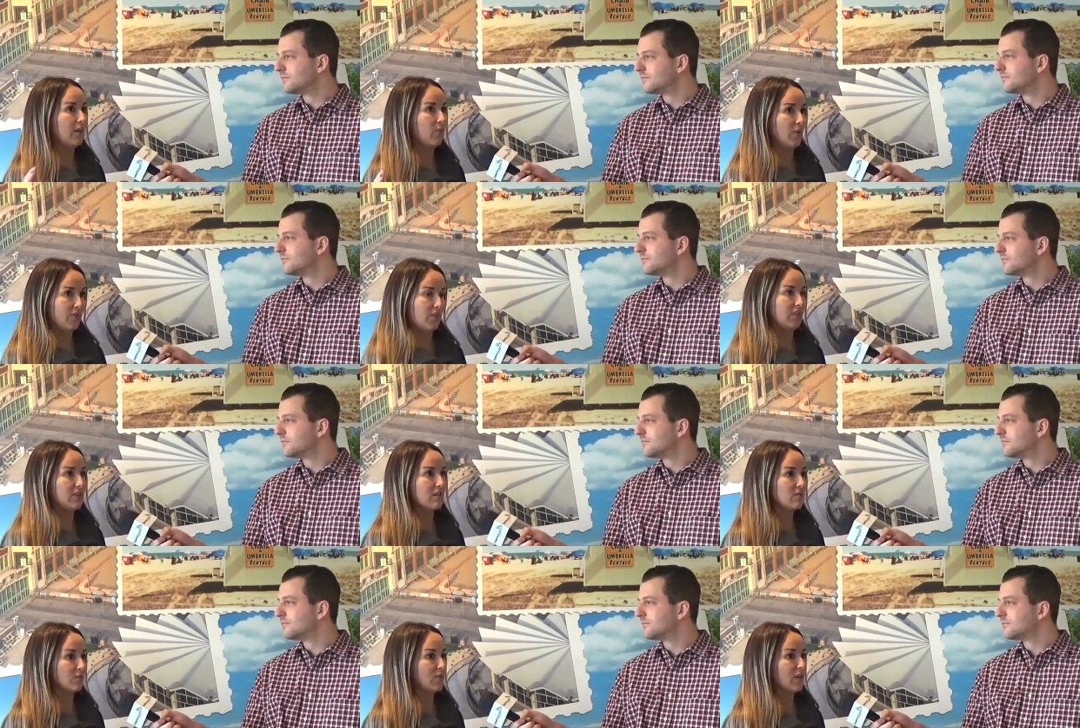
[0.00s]
Speaker 1: within
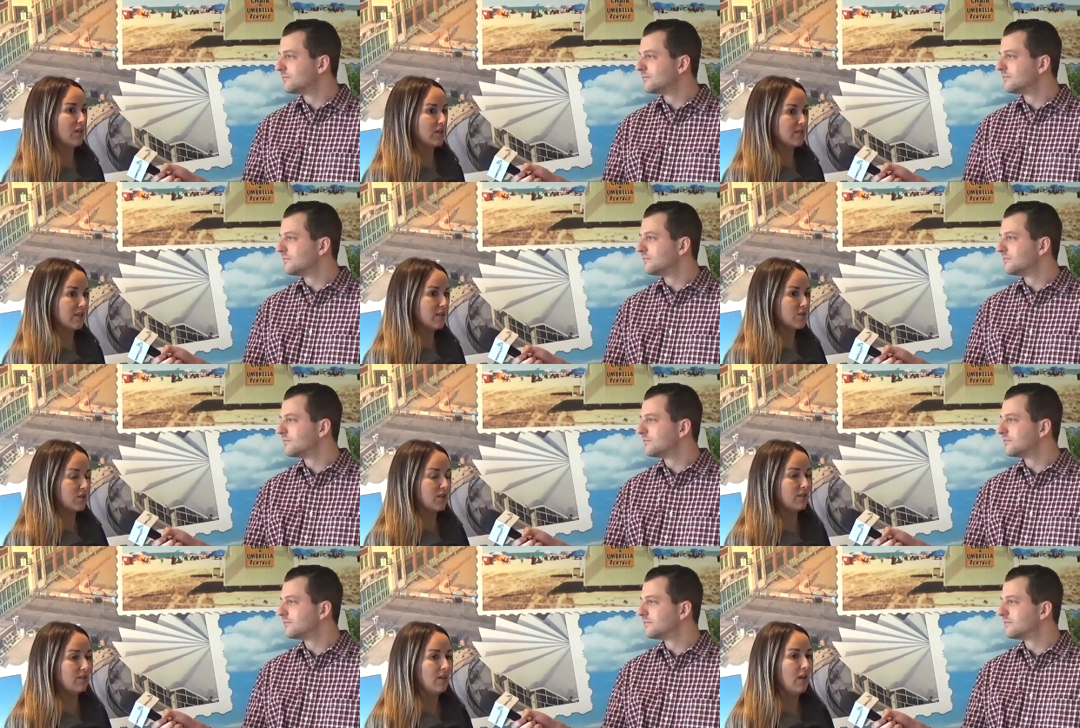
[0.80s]
this
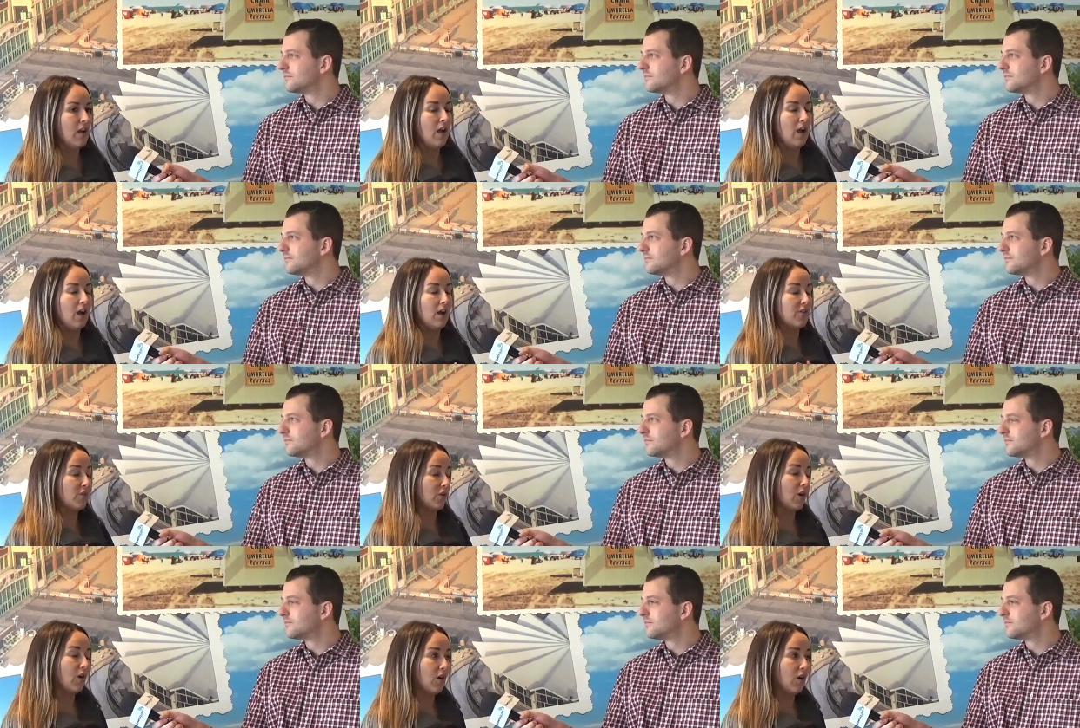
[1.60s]
organization. Uh, they're